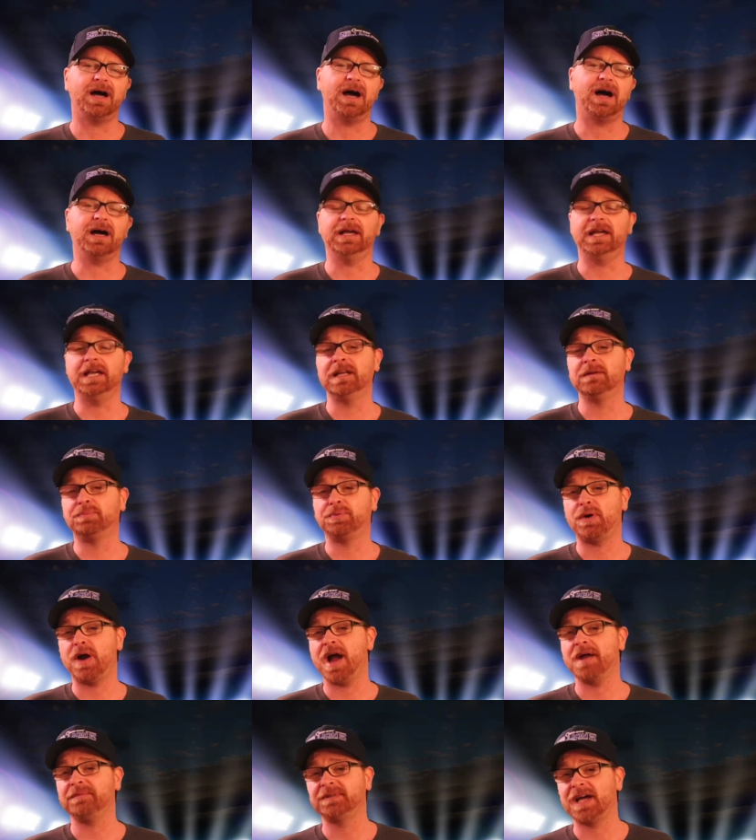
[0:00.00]
uh, in
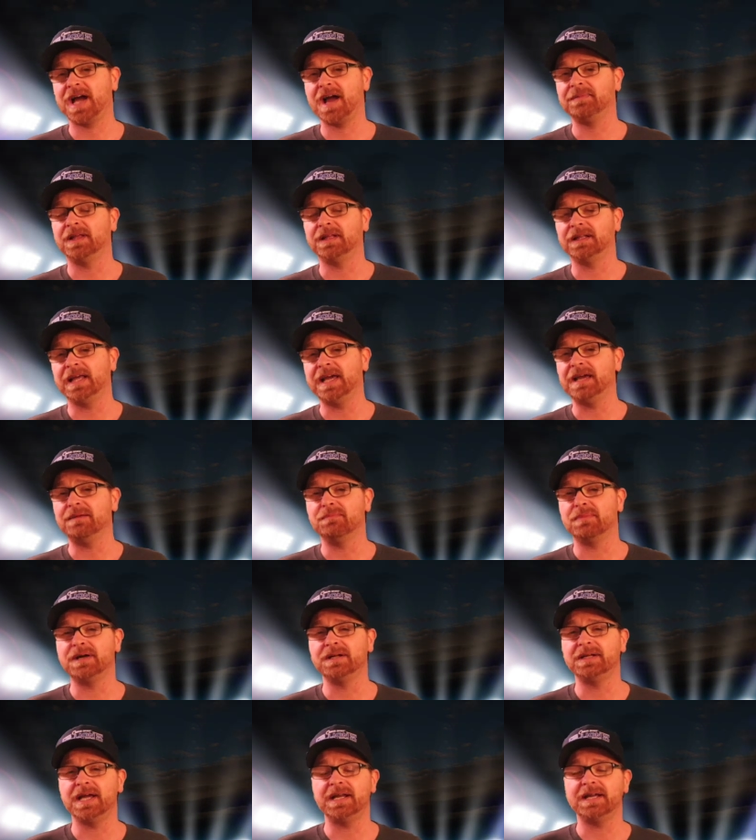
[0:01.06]
prime time, the late
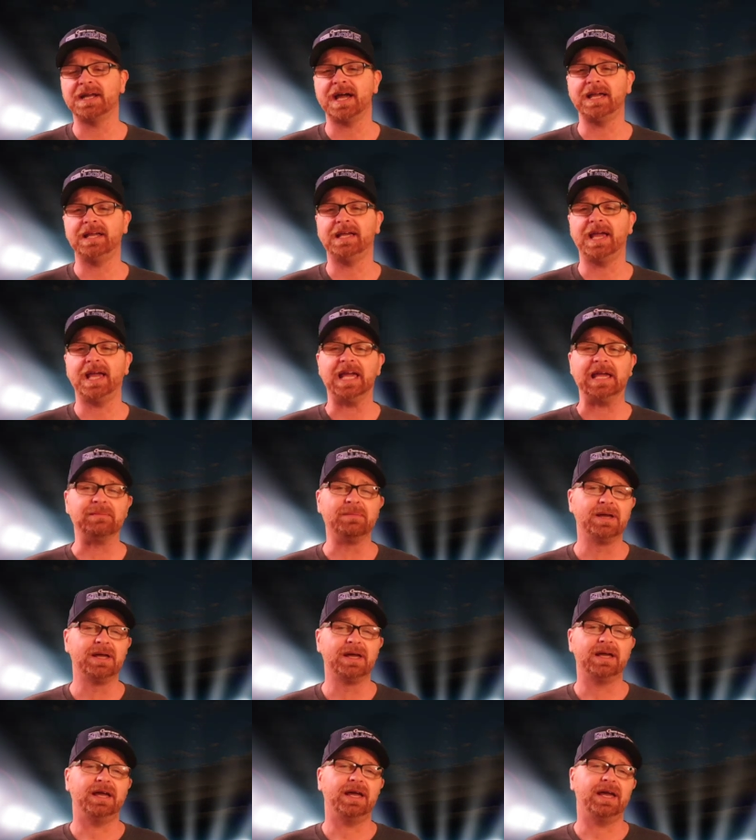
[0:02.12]
Monday night game.
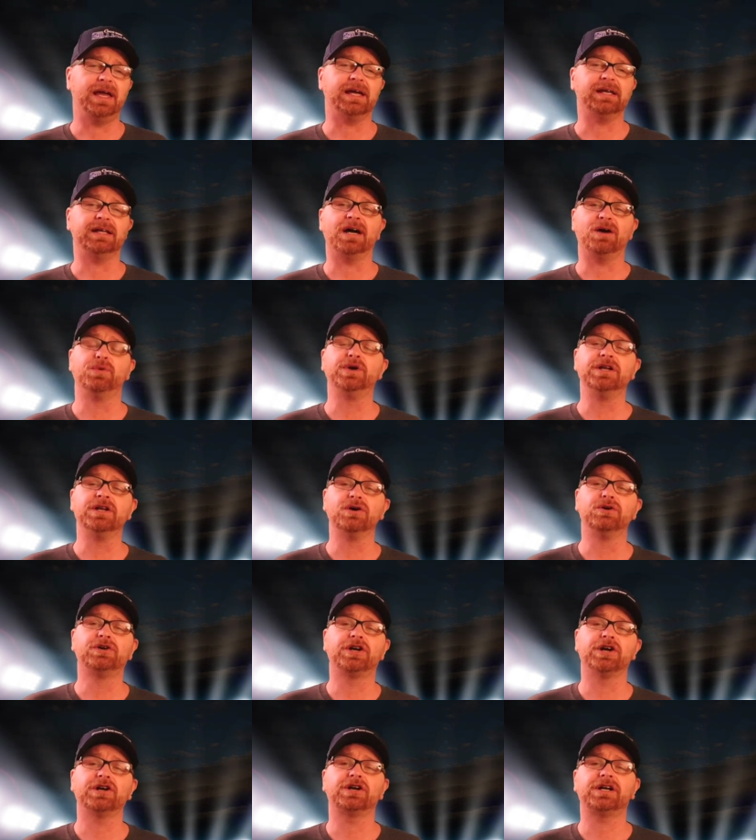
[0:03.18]
And uh, we know
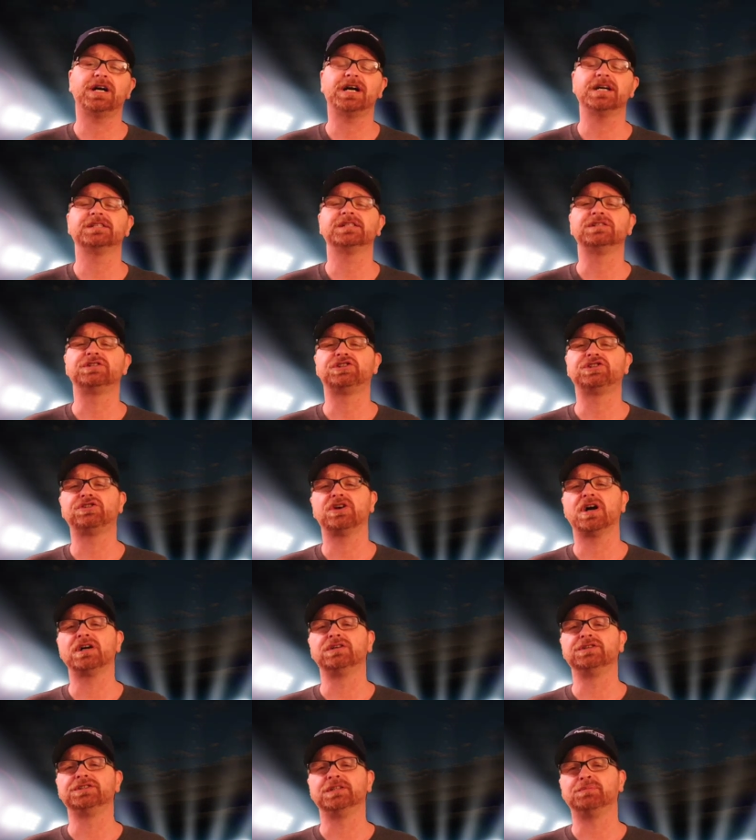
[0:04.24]
Kirk Cousins
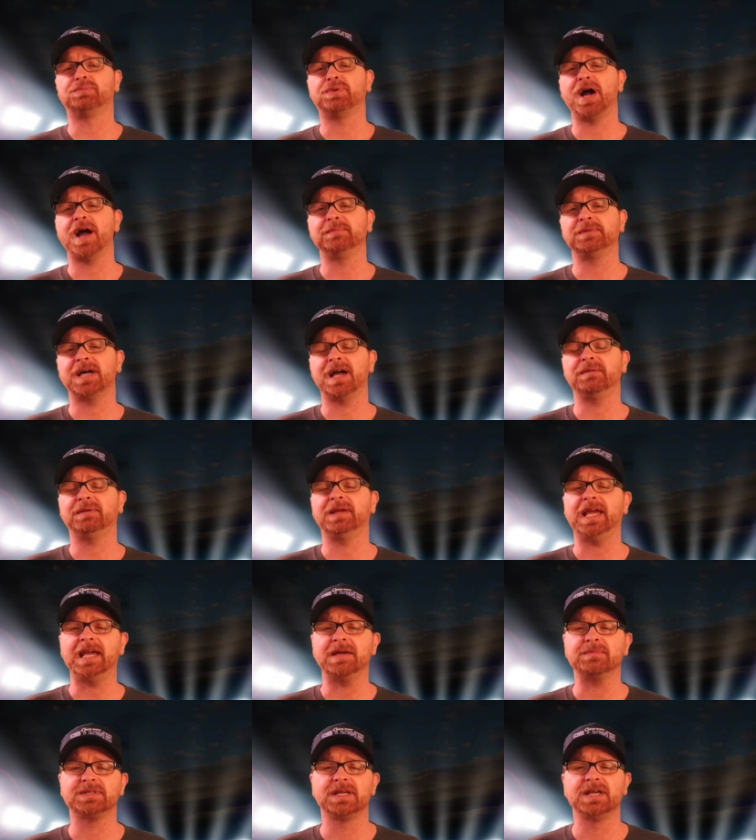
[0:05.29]
struggles in primetime
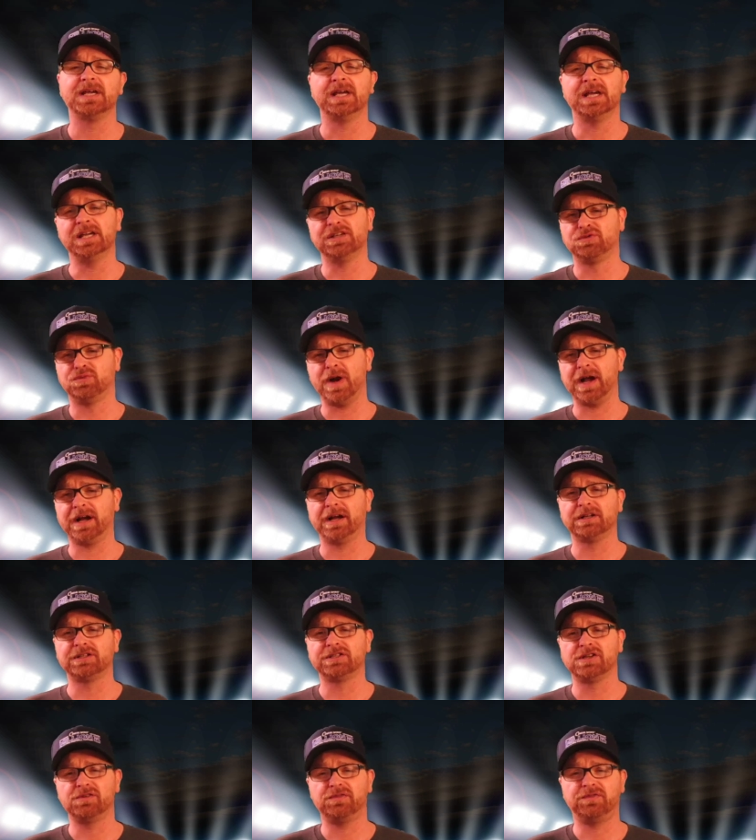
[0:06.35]
games. His
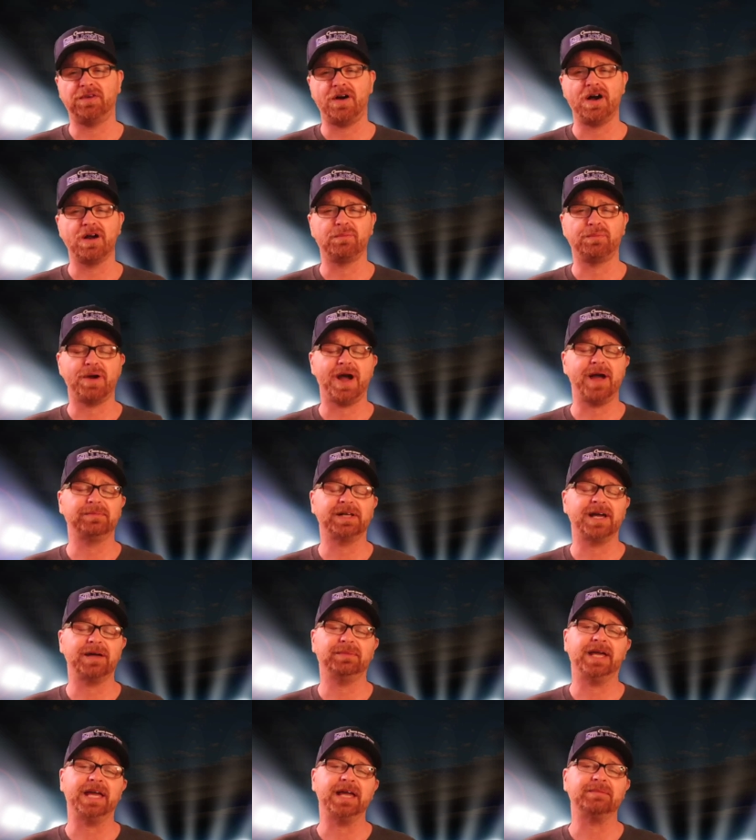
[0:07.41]
record so far in
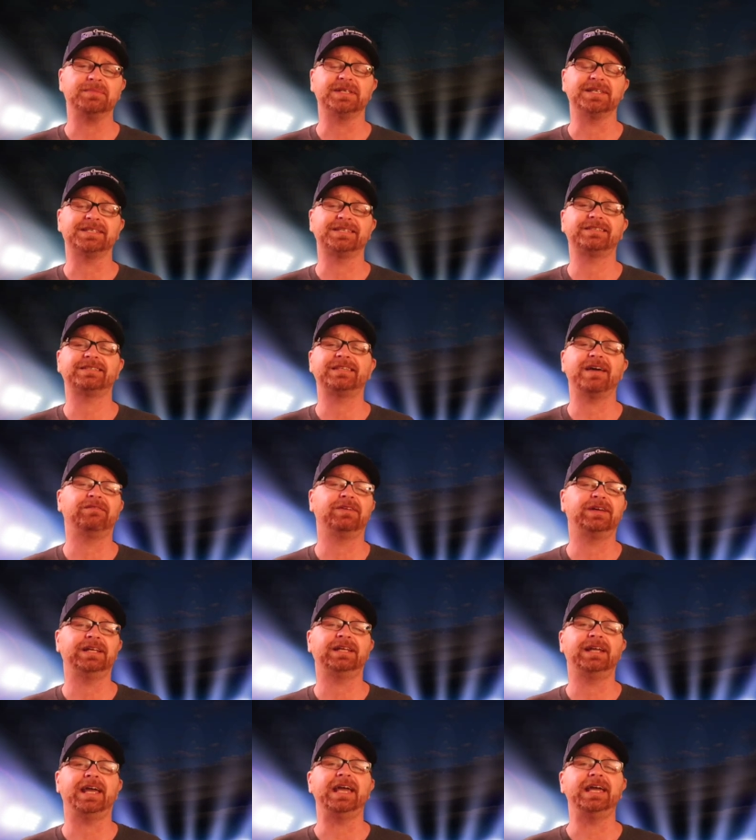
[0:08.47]
primetime games is 7
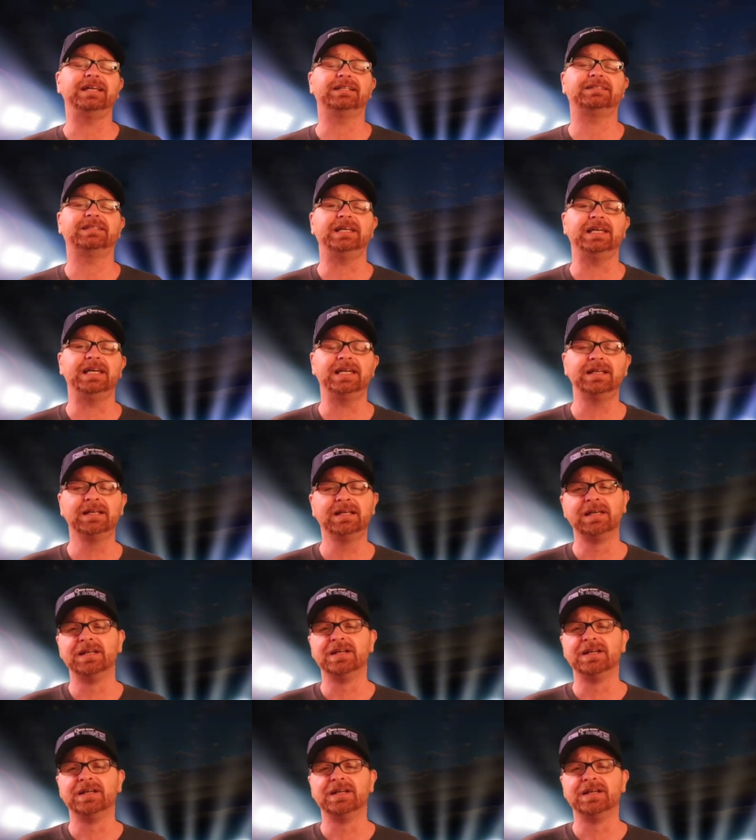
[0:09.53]
and 18.